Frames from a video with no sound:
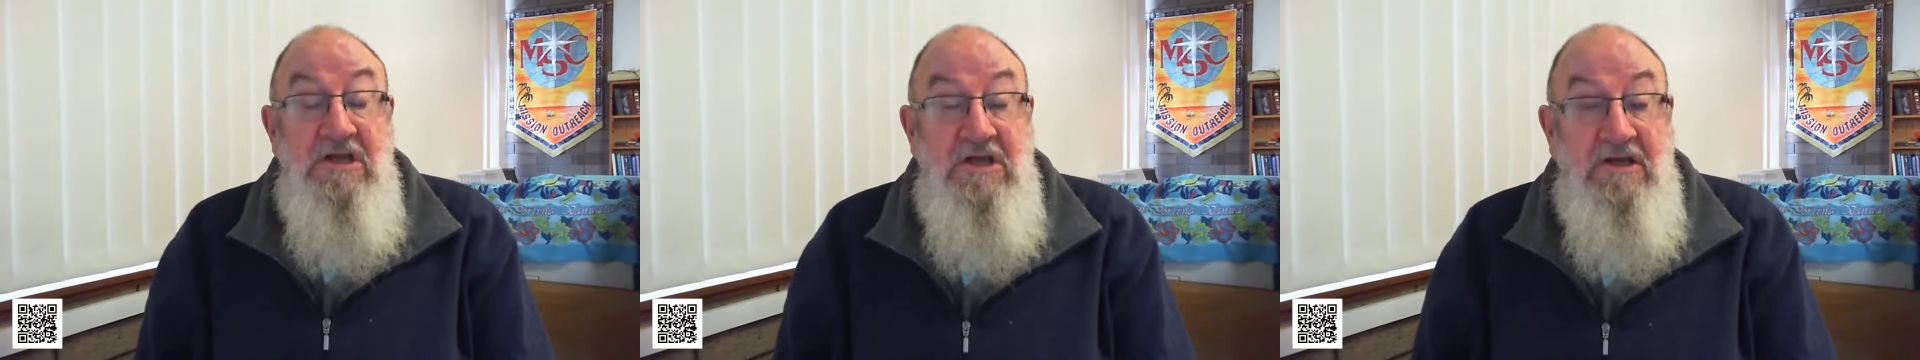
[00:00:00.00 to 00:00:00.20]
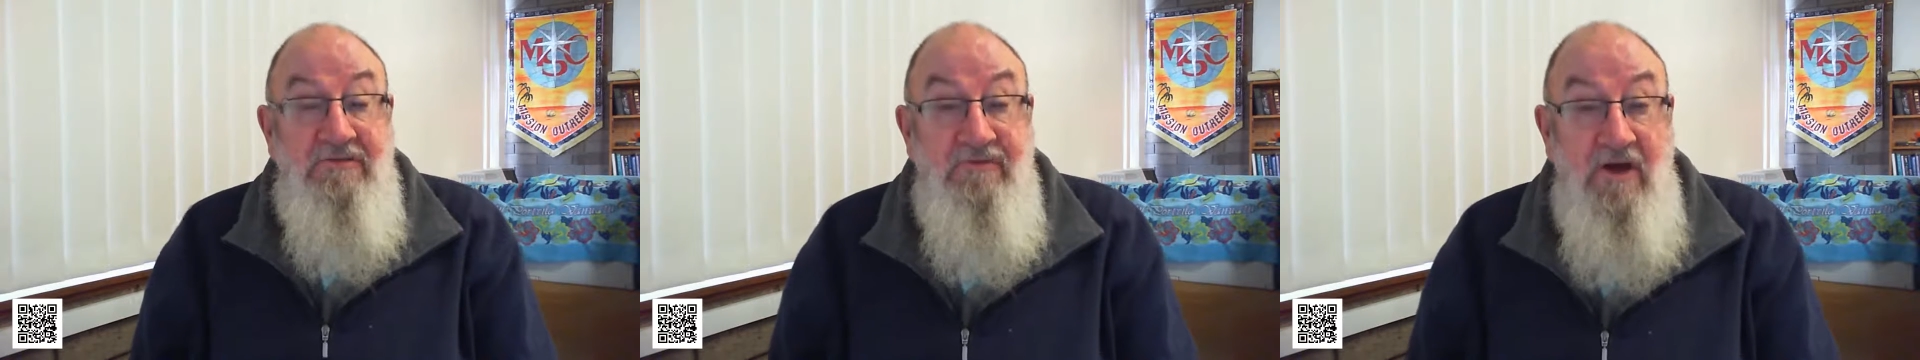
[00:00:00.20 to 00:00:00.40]

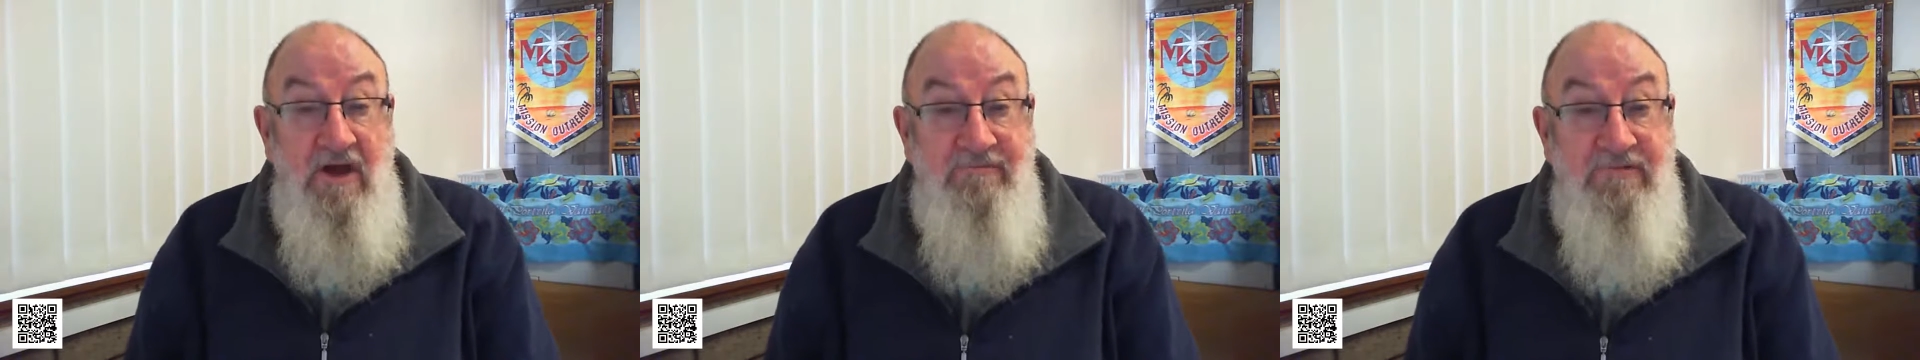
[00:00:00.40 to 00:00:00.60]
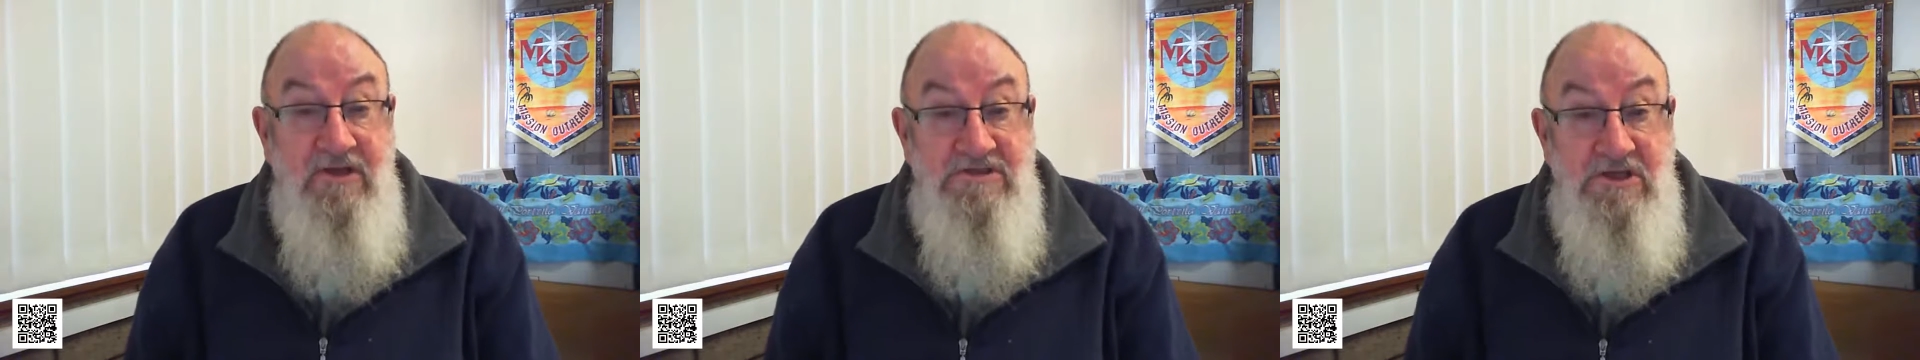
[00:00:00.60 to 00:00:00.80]
He's
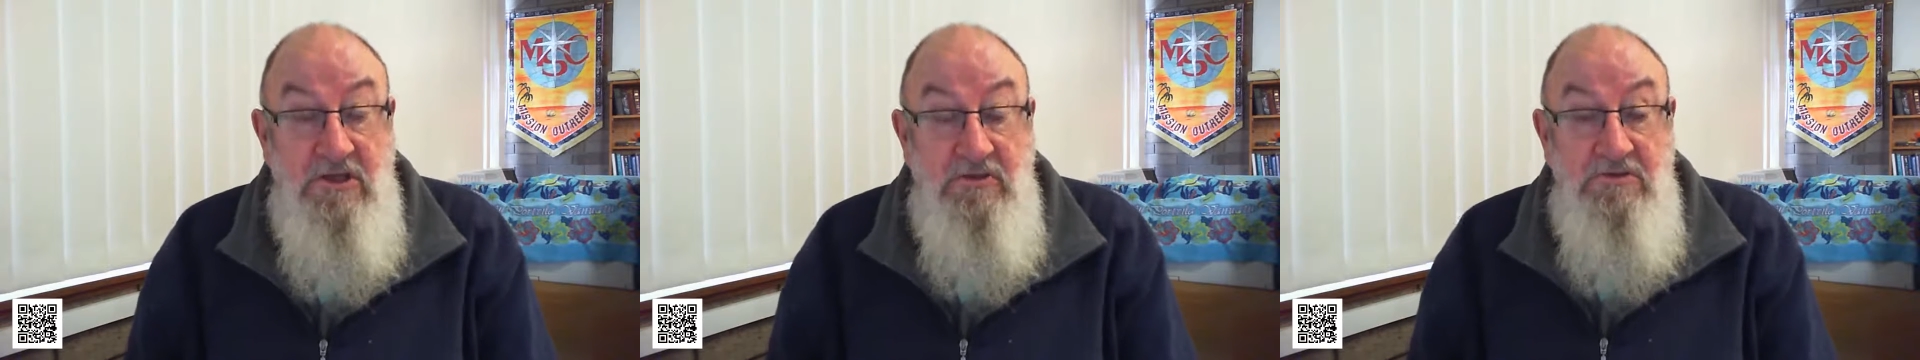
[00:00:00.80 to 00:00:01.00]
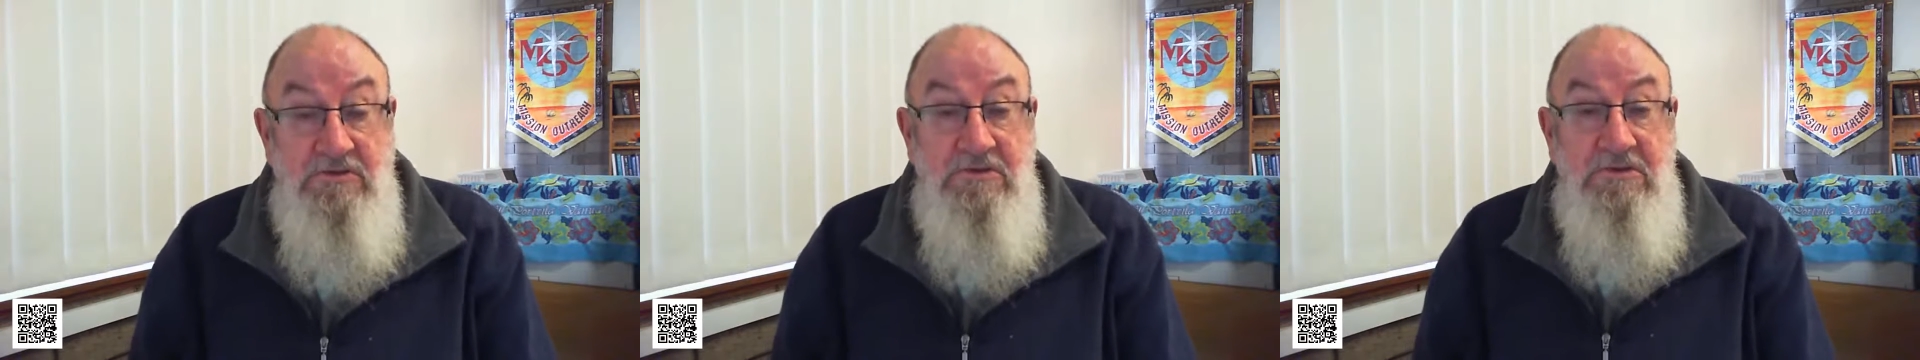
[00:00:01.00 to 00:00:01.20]
85 years
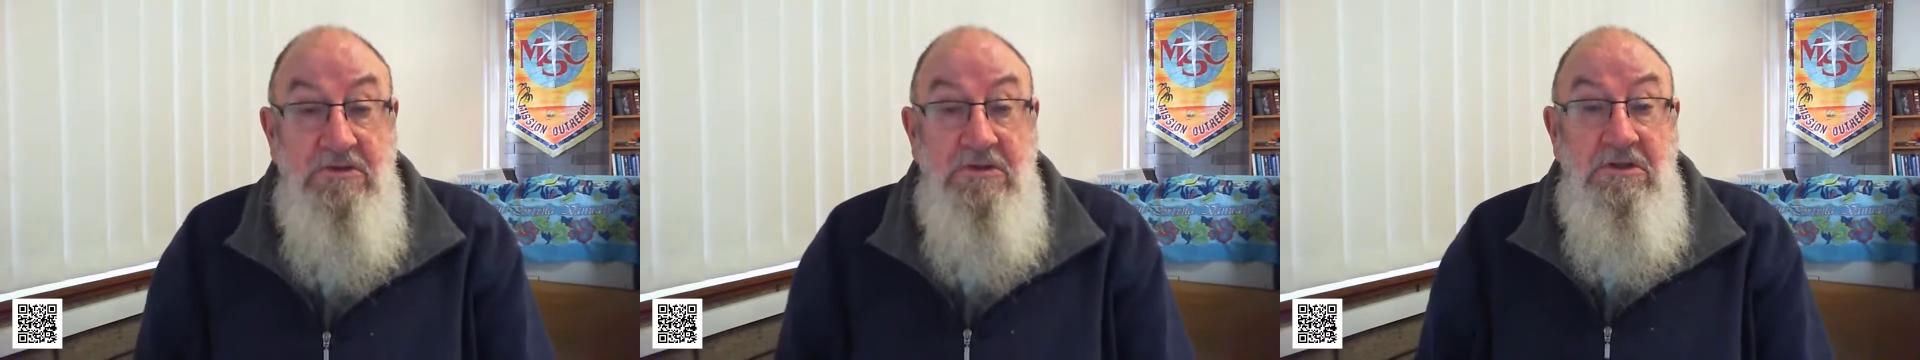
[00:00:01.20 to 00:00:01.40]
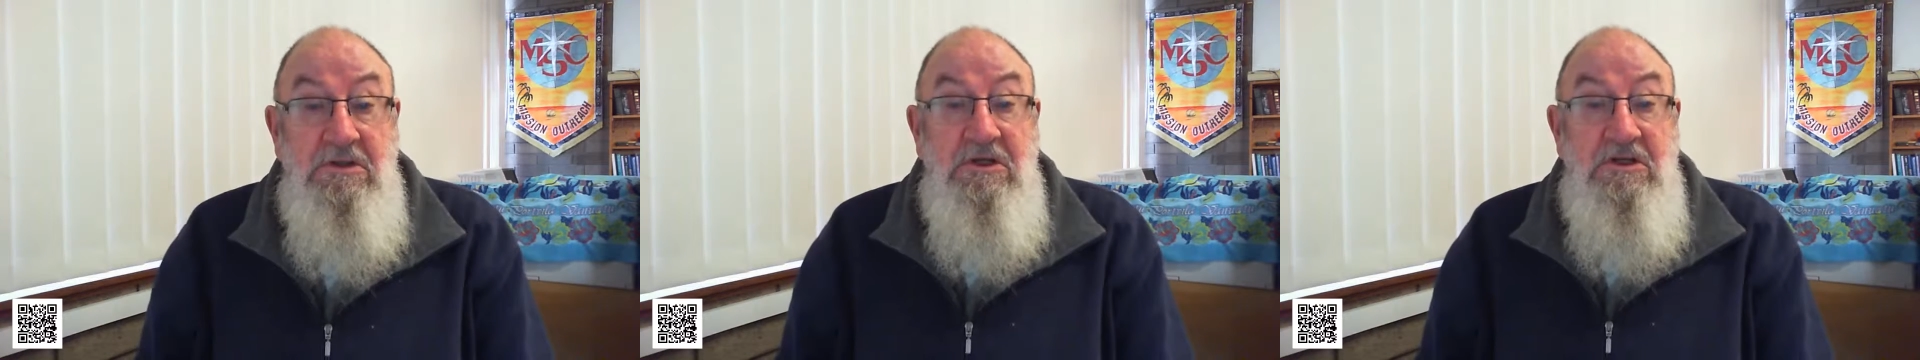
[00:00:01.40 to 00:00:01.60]
old.
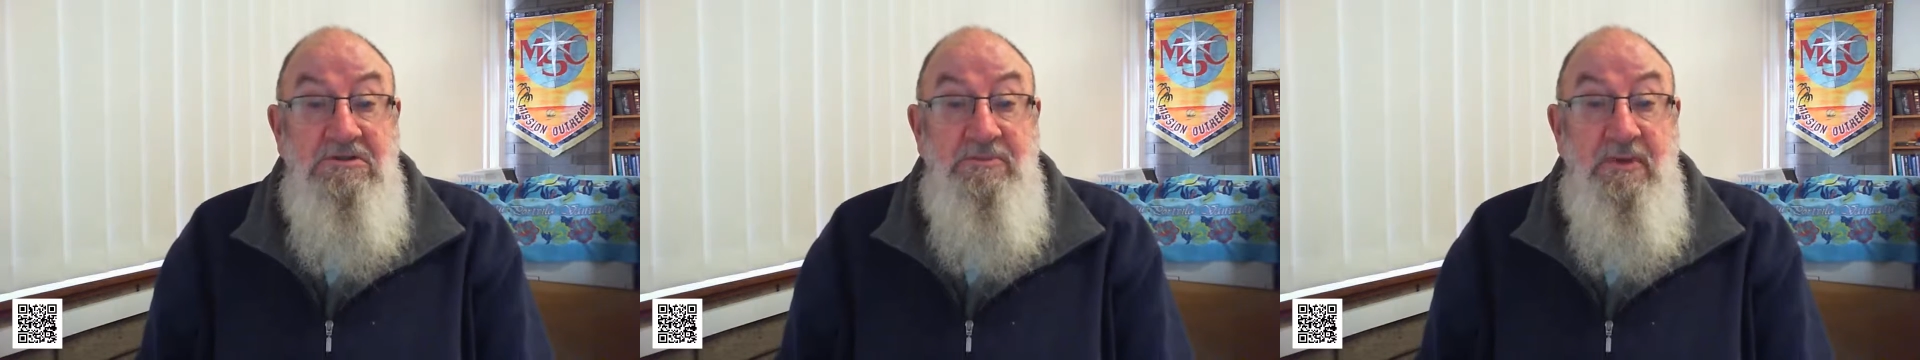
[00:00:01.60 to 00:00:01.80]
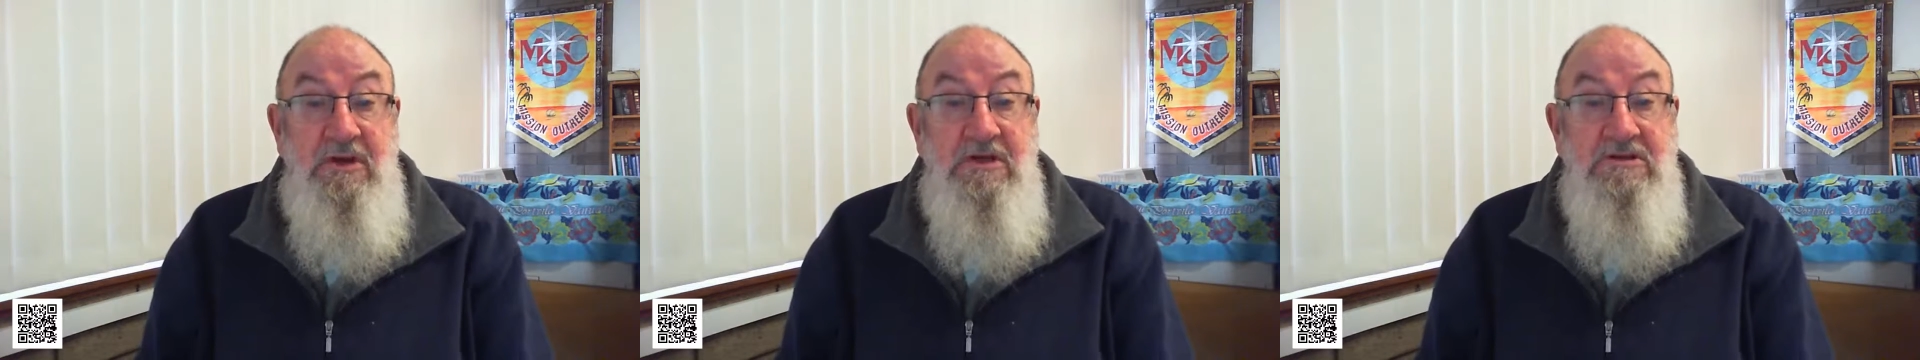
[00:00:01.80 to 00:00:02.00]

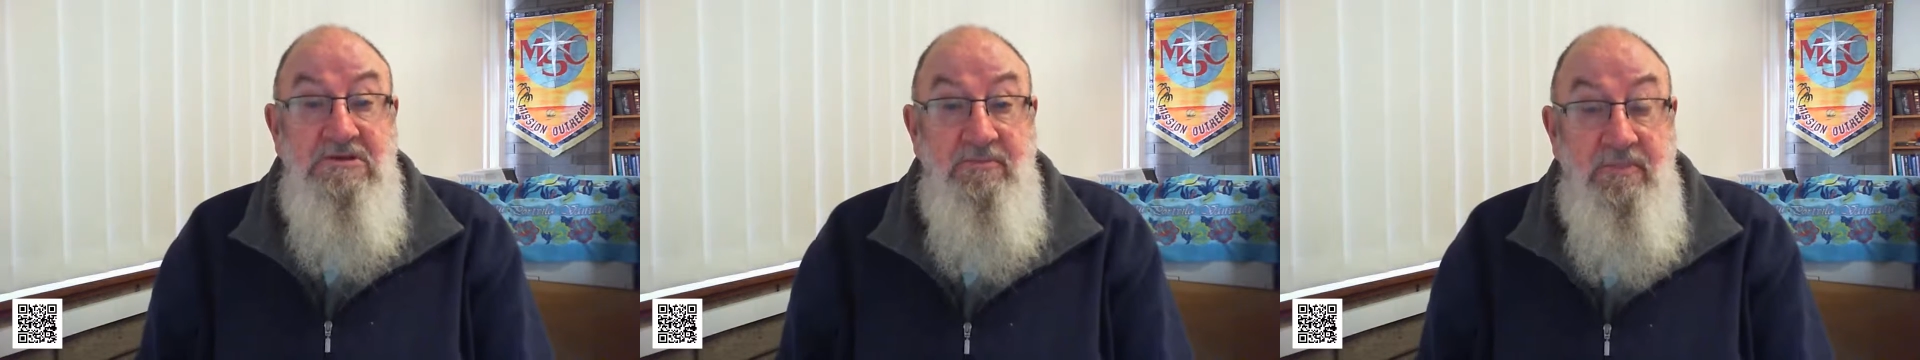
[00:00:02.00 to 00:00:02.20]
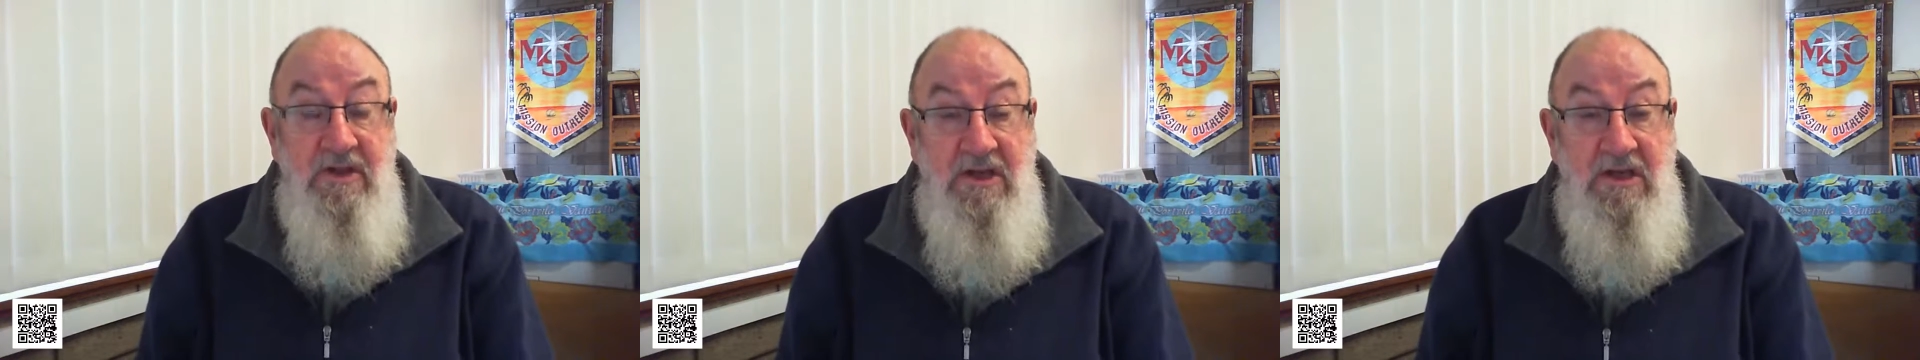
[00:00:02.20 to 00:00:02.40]
He's been
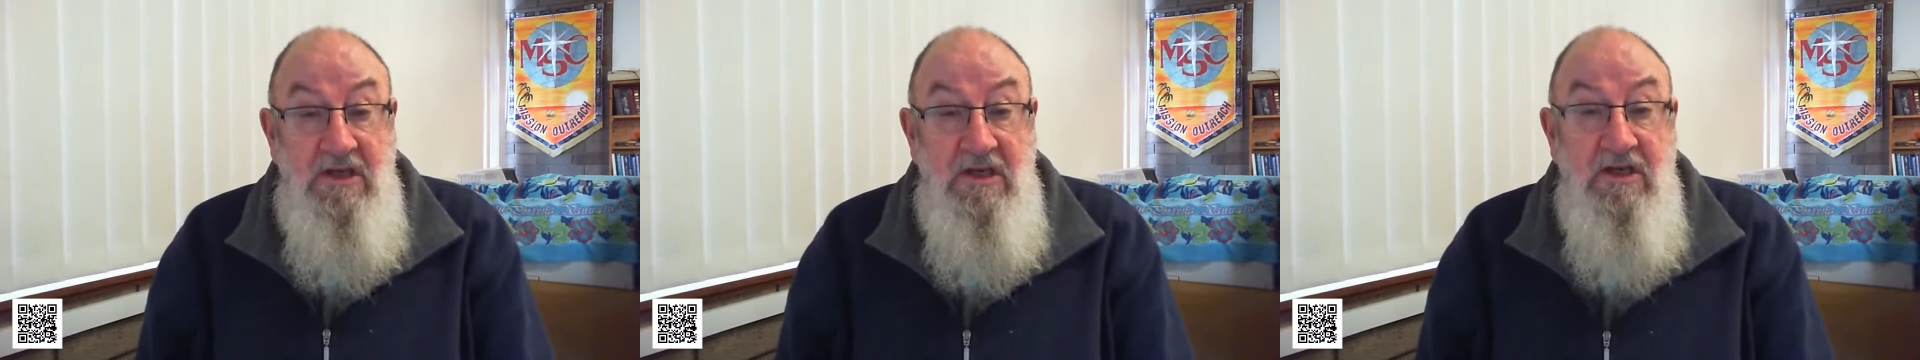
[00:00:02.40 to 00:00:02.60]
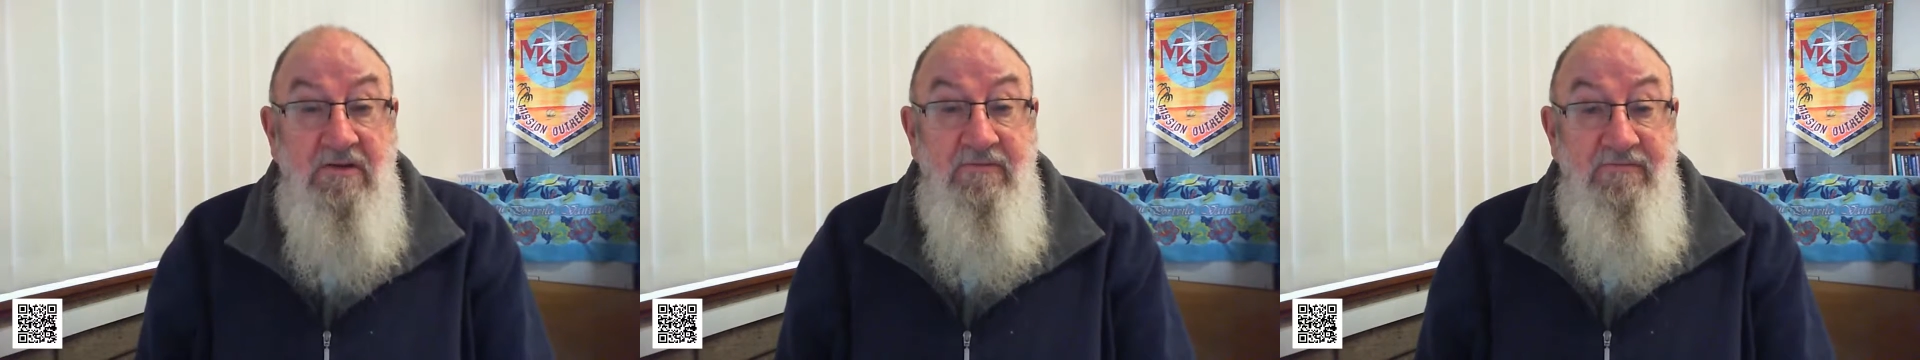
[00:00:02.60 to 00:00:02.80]
in
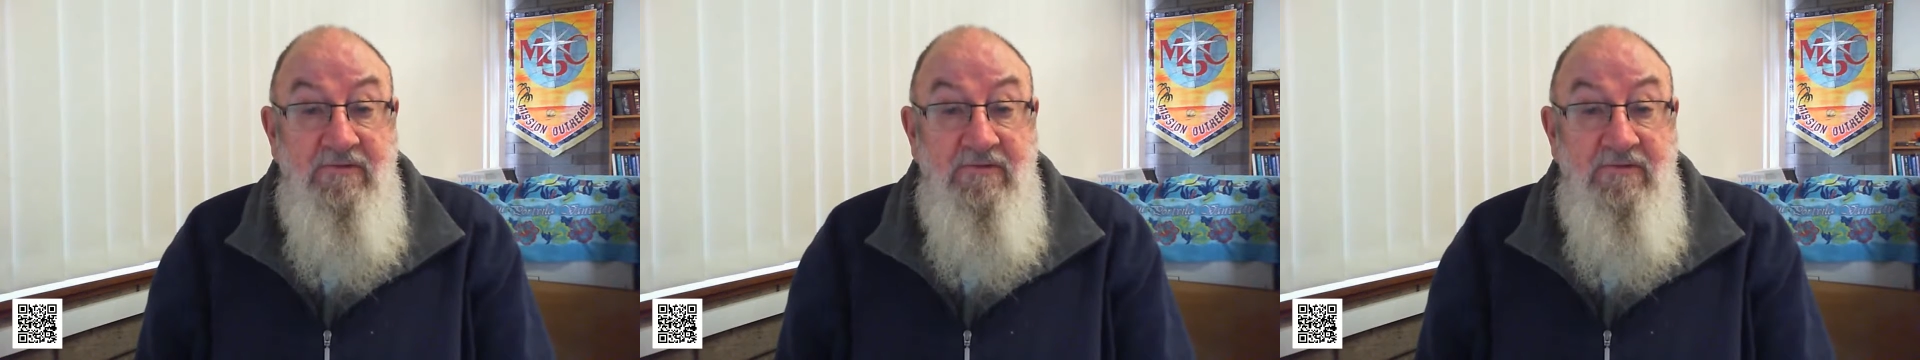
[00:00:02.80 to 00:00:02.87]
Japan